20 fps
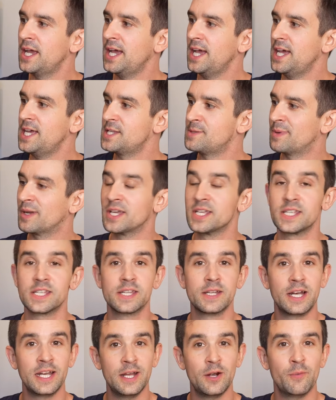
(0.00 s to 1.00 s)
is because it's
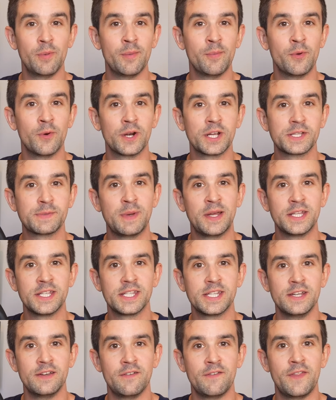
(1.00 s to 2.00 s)
a little bit more
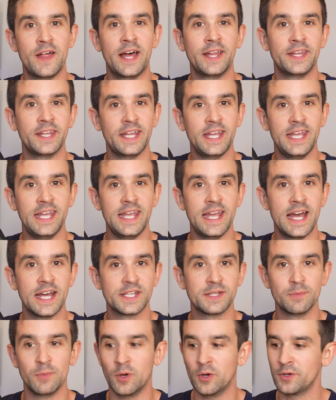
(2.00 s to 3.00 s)
expensive than the
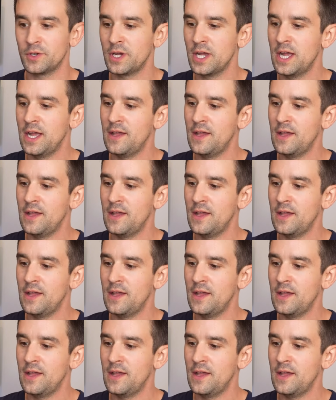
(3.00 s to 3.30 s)
ES mod.